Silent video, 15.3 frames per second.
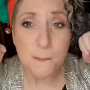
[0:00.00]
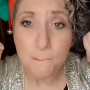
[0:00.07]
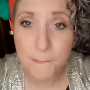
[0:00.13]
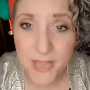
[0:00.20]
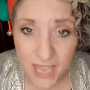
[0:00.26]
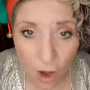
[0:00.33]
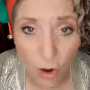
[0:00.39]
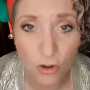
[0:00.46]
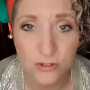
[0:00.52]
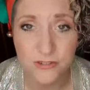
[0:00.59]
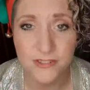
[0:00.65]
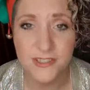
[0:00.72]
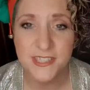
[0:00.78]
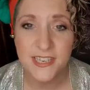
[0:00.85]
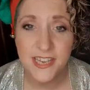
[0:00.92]

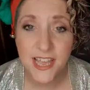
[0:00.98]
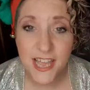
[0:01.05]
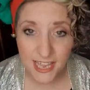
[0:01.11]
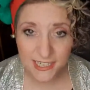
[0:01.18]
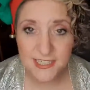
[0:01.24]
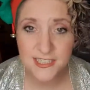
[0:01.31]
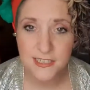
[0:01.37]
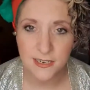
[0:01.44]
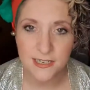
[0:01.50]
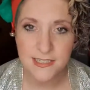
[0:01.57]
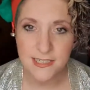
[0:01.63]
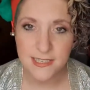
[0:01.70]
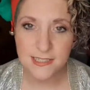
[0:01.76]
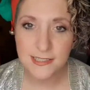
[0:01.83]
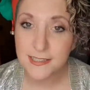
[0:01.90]
beyond
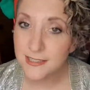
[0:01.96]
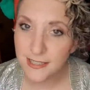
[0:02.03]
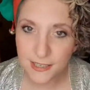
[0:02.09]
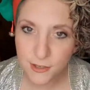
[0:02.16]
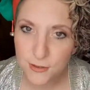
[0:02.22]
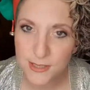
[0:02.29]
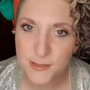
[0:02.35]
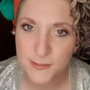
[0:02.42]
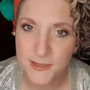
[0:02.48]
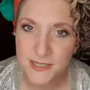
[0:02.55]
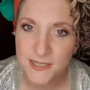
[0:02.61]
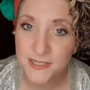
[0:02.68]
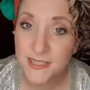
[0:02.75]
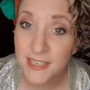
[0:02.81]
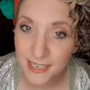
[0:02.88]
excited that
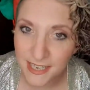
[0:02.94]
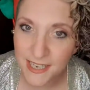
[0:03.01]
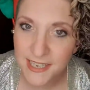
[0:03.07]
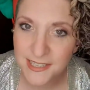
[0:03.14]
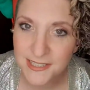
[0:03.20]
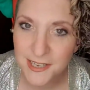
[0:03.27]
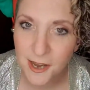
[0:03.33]
Christmas is